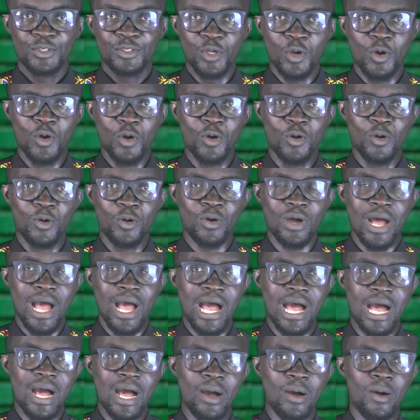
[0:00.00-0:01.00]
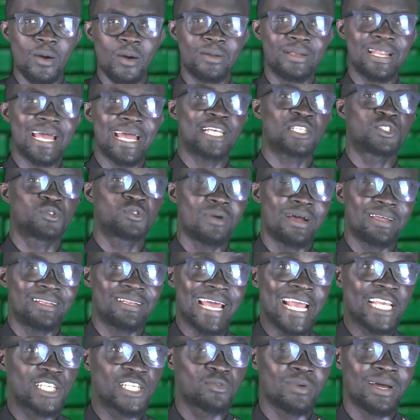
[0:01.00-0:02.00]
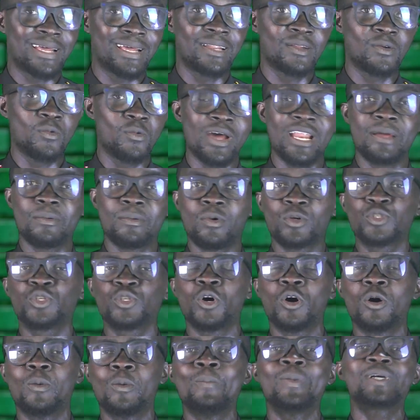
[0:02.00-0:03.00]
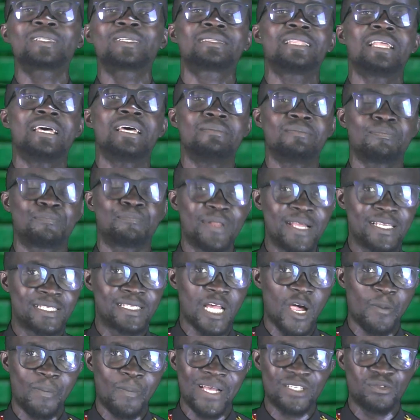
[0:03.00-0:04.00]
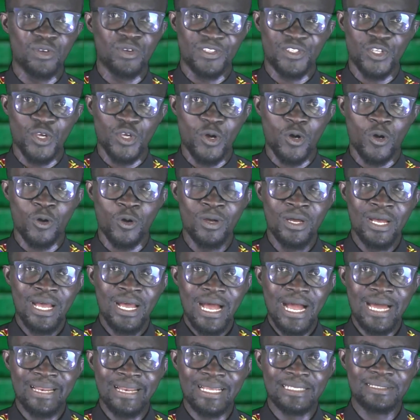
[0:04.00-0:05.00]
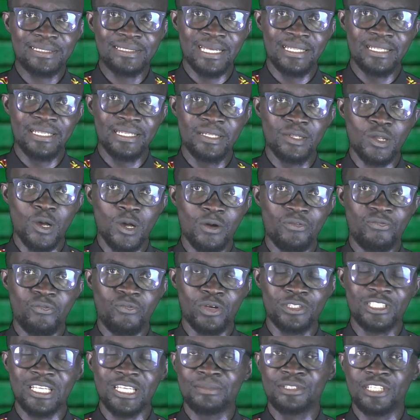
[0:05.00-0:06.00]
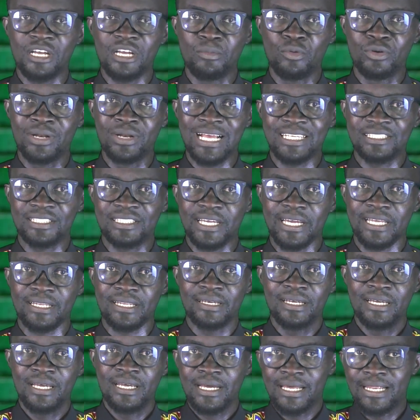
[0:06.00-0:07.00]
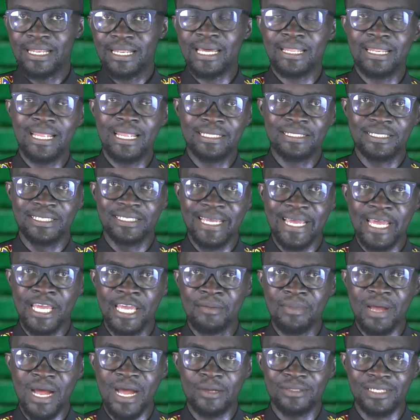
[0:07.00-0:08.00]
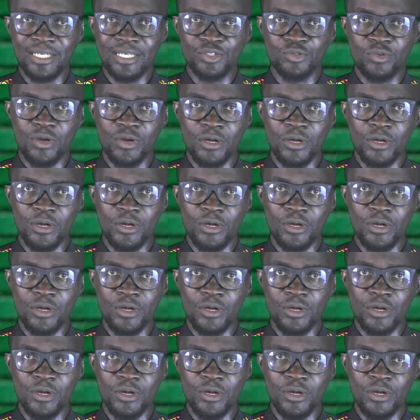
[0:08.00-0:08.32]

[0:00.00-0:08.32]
So, nice one. So, Muslim, please help us with your understanding of what Shamoun has said. Let's hear him out as